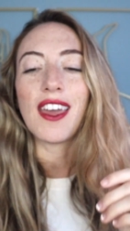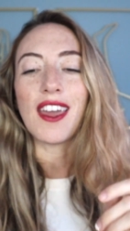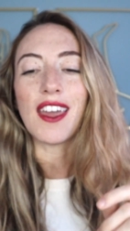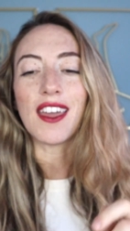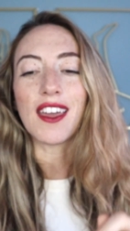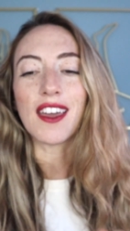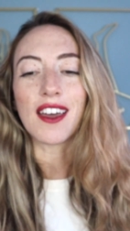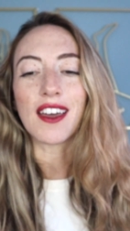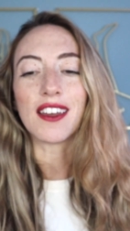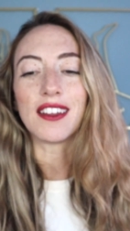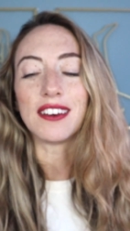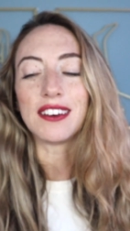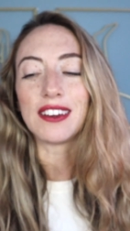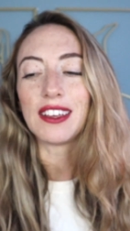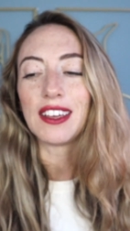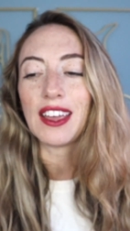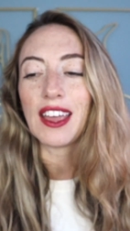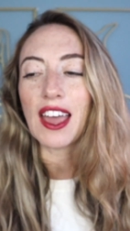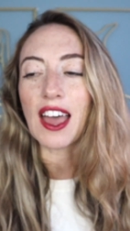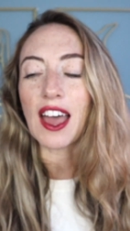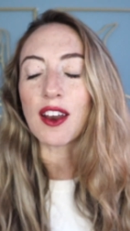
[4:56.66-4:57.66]
And
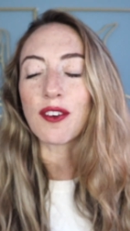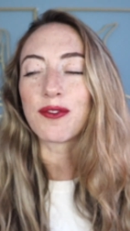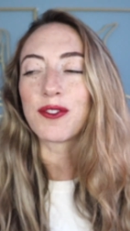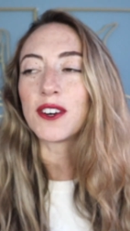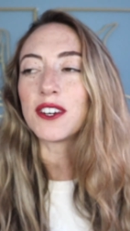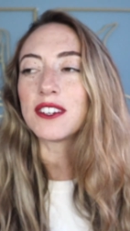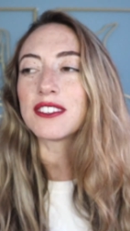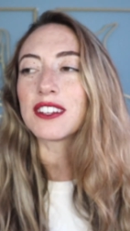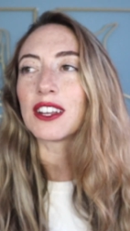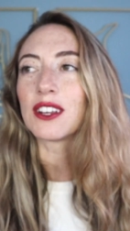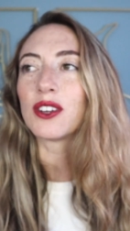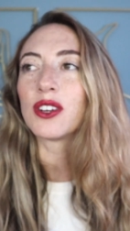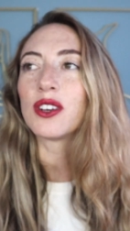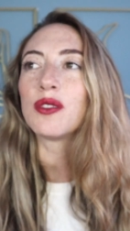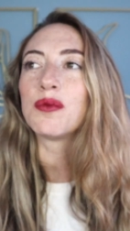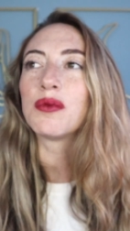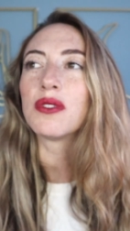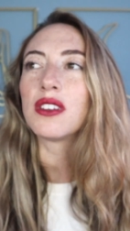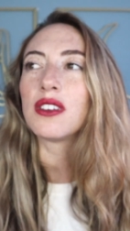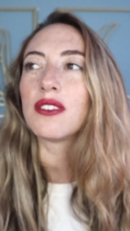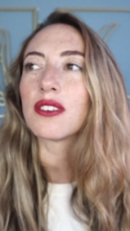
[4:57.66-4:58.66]
at first I
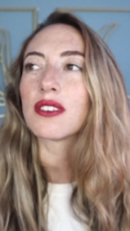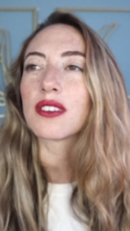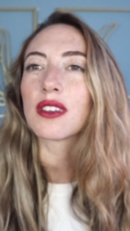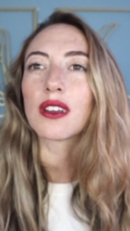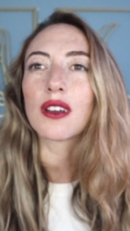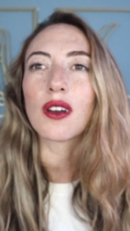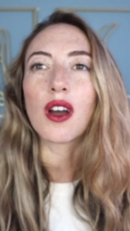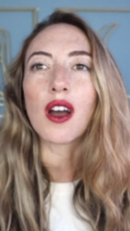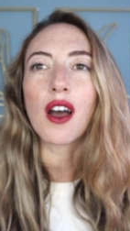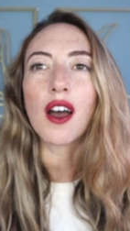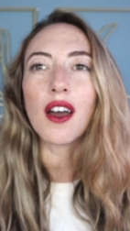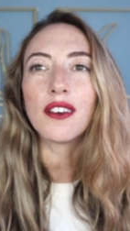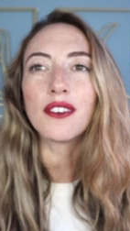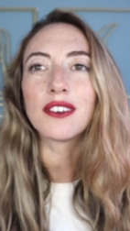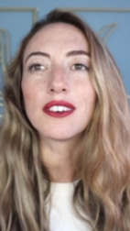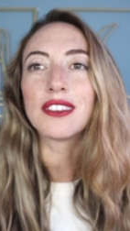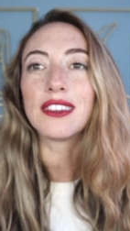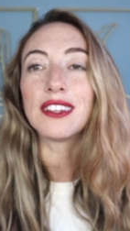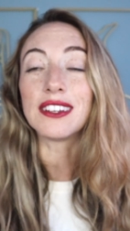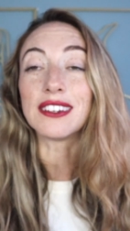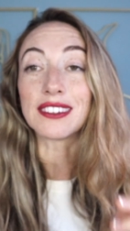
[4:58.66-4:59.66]
couldn't believe, I was like,
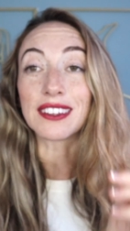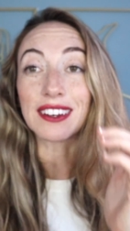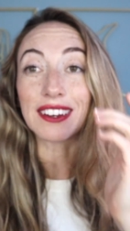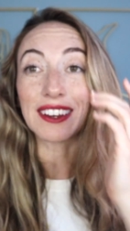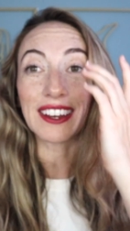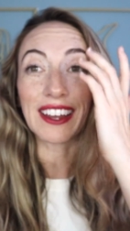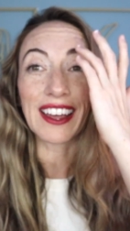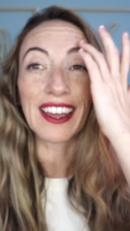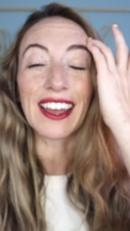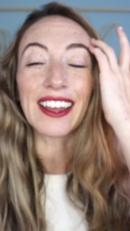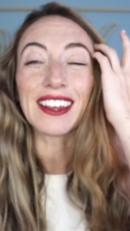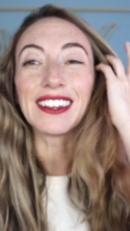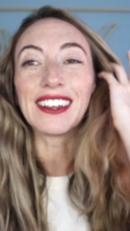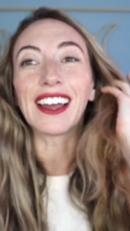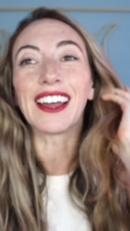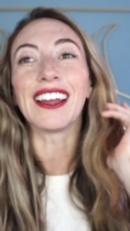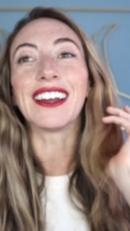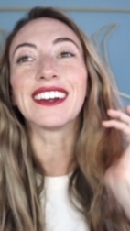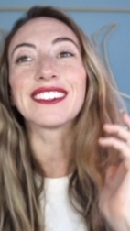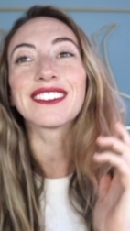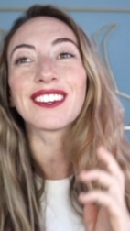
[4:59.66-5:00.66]
100 things. I
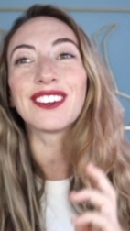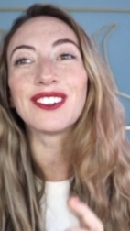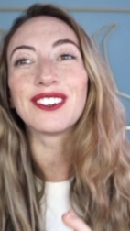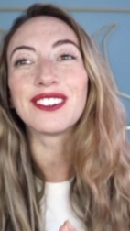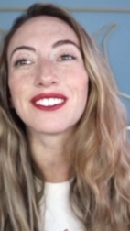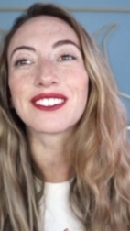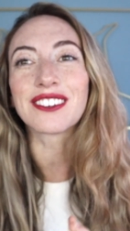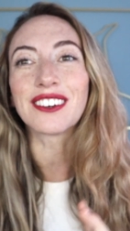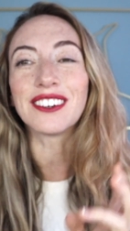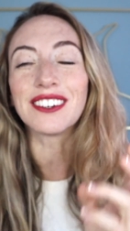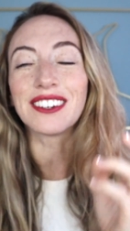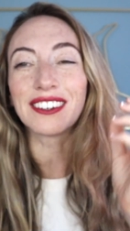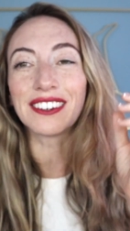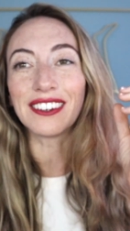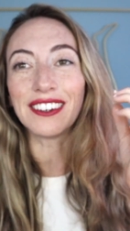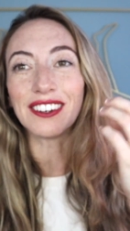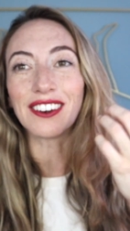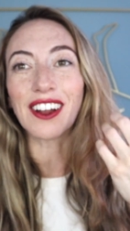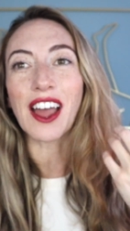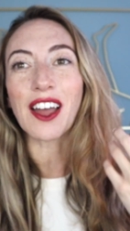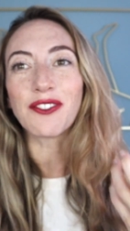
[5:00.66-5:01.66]
actually started,
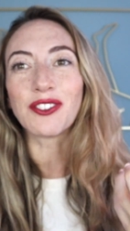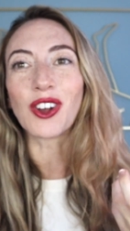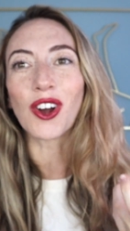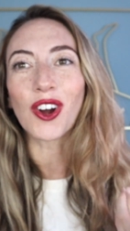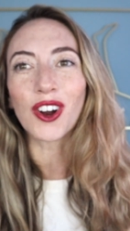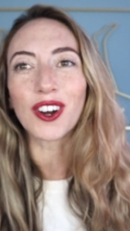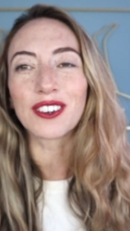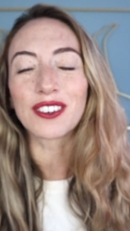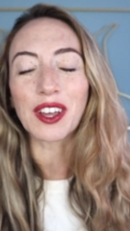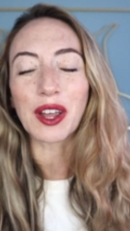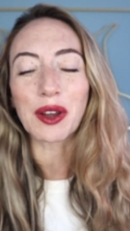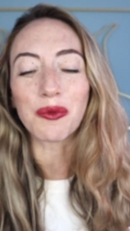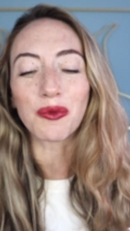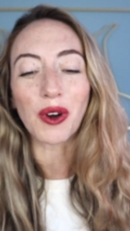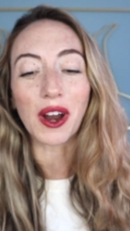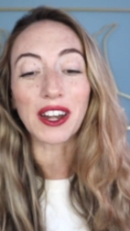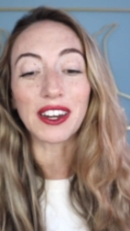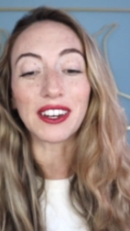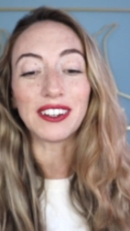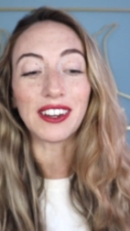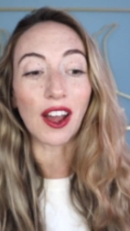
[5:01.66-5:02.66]
having a hard time
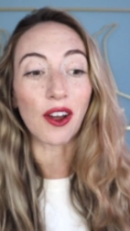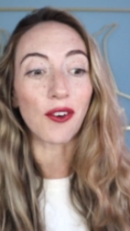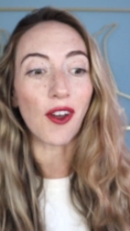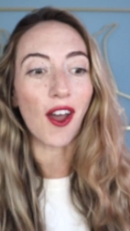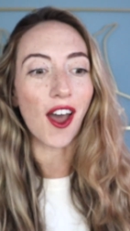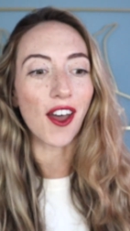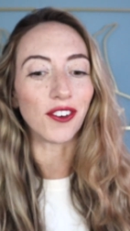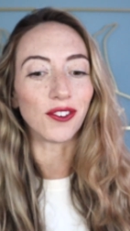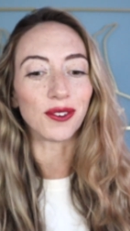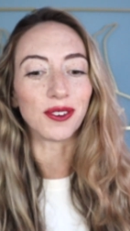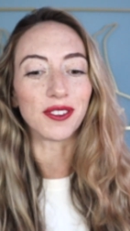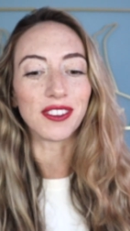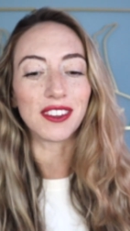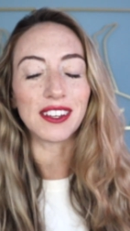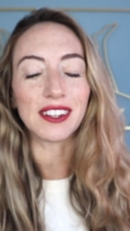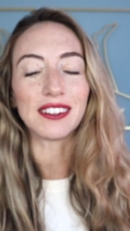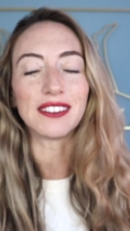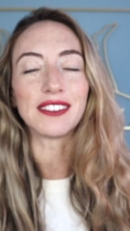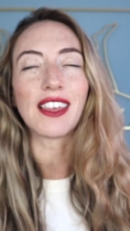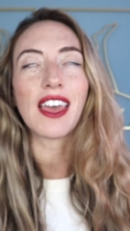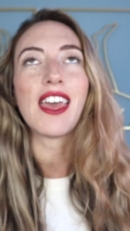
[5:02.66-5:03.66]
writing down 100
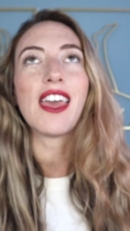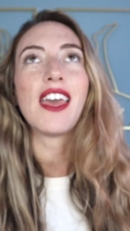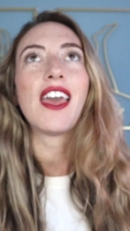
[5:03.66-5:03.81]
things.